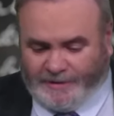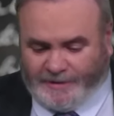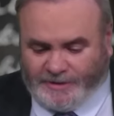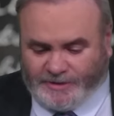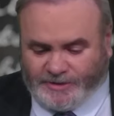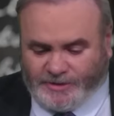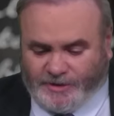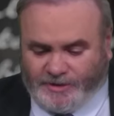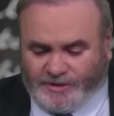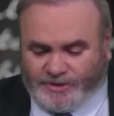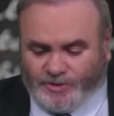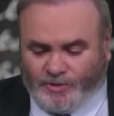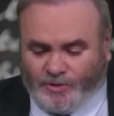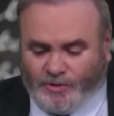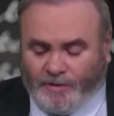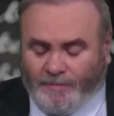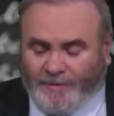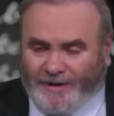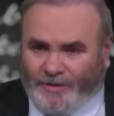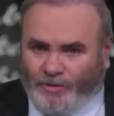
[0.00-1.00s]
yeah. he's, he's
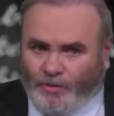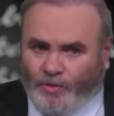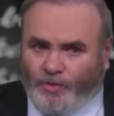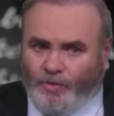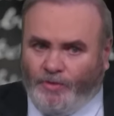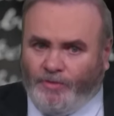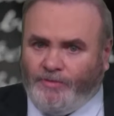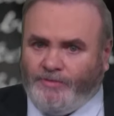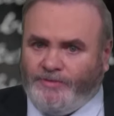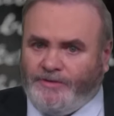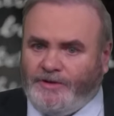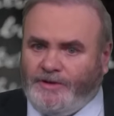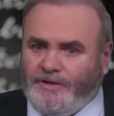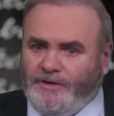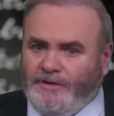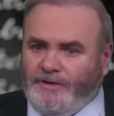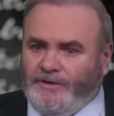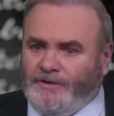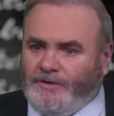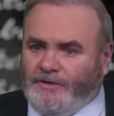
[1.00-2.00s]
talking about all the
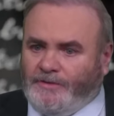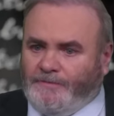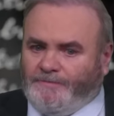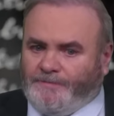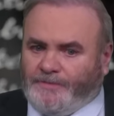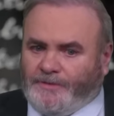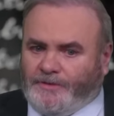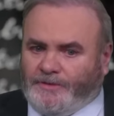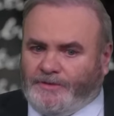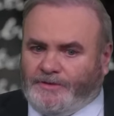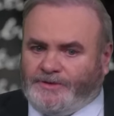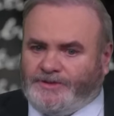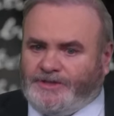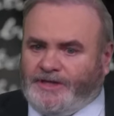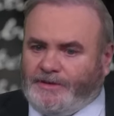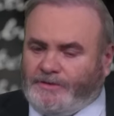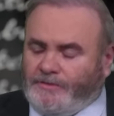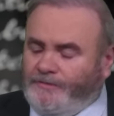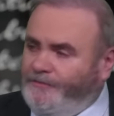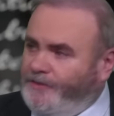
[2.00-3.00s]

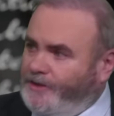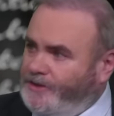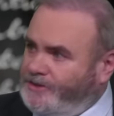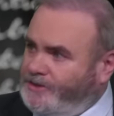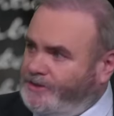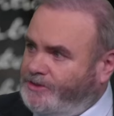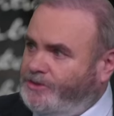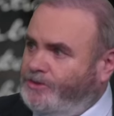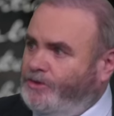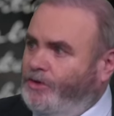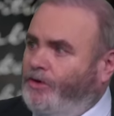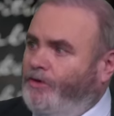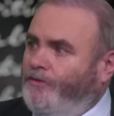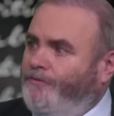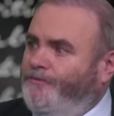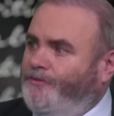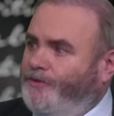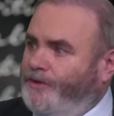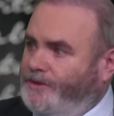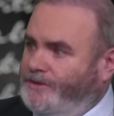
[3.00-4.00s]
sacrifices and
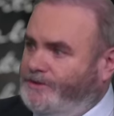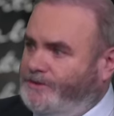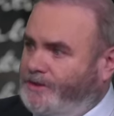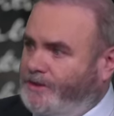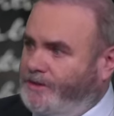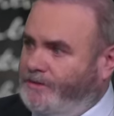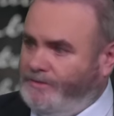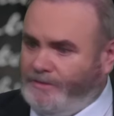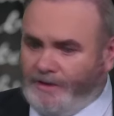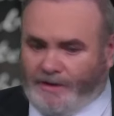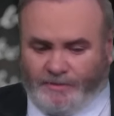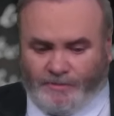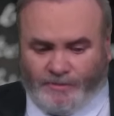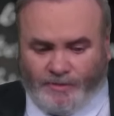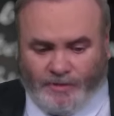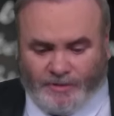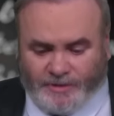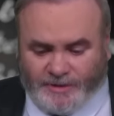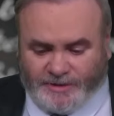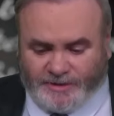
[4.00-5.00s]
offerings that, that
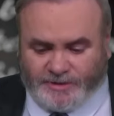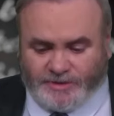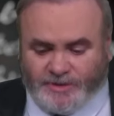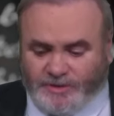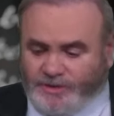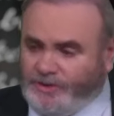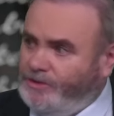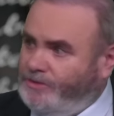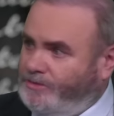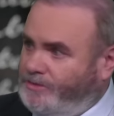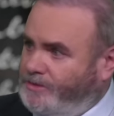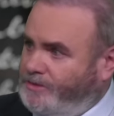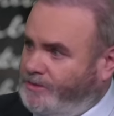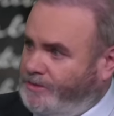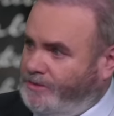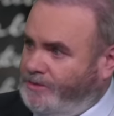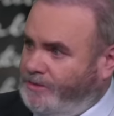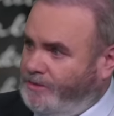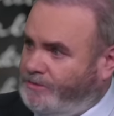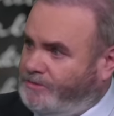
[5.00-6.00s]
God instituted
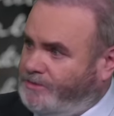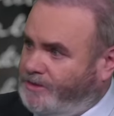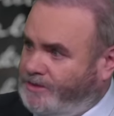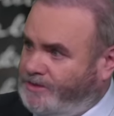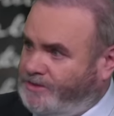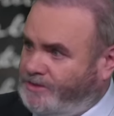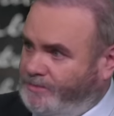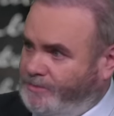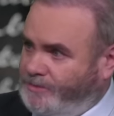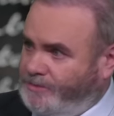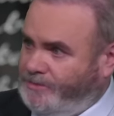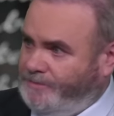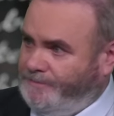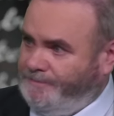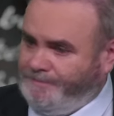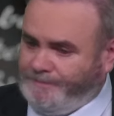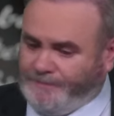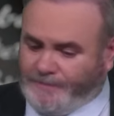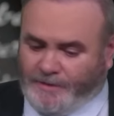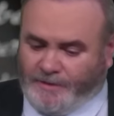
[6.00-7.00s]
in the Old Testament.
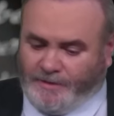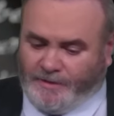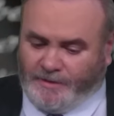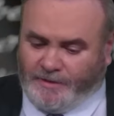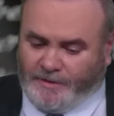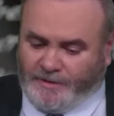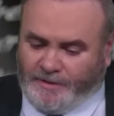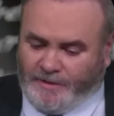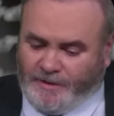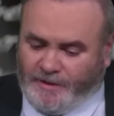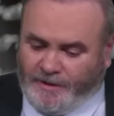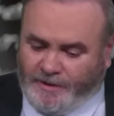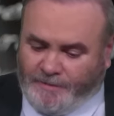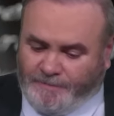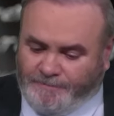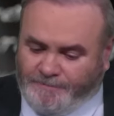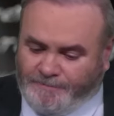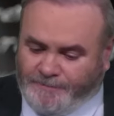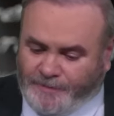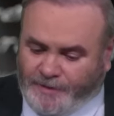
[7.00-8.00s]

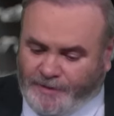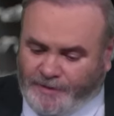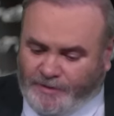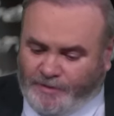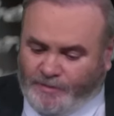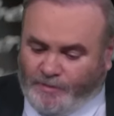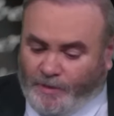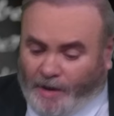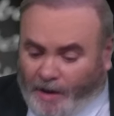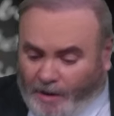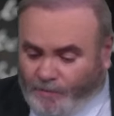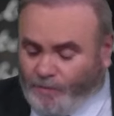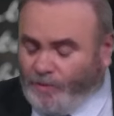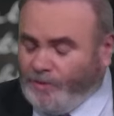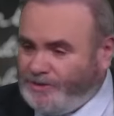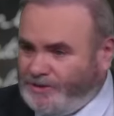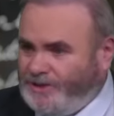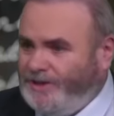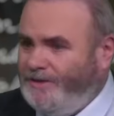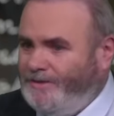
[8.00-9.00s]
Um, and we'll
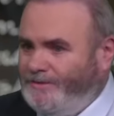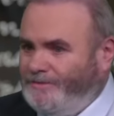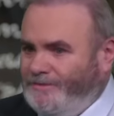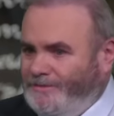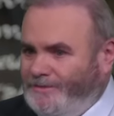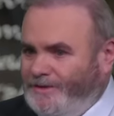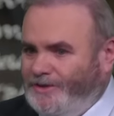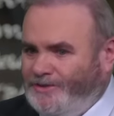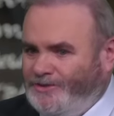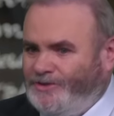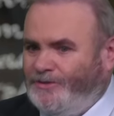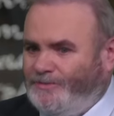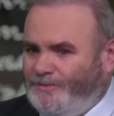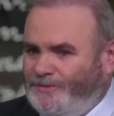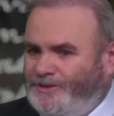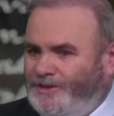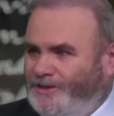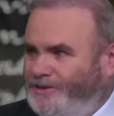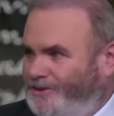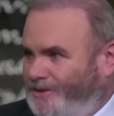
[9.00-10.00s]
see the
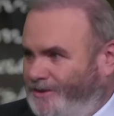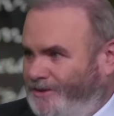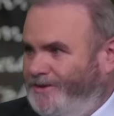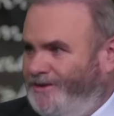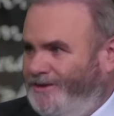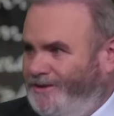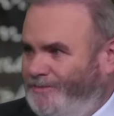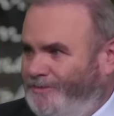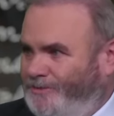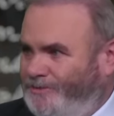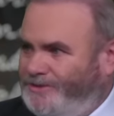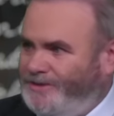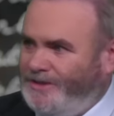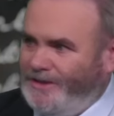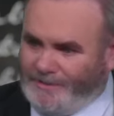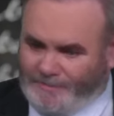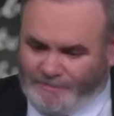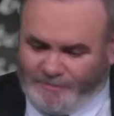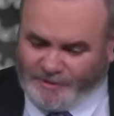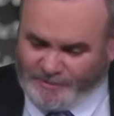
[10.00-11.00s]
interpretation in Hebrews
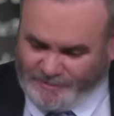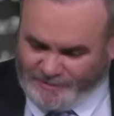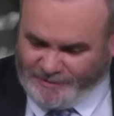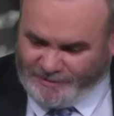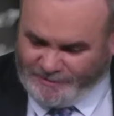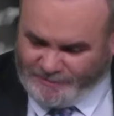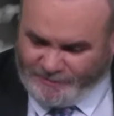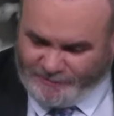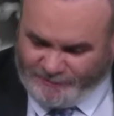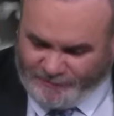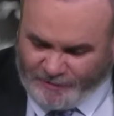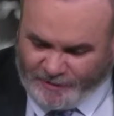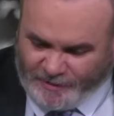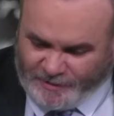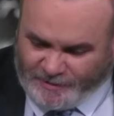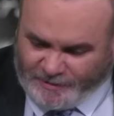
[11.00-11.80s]
ten, but if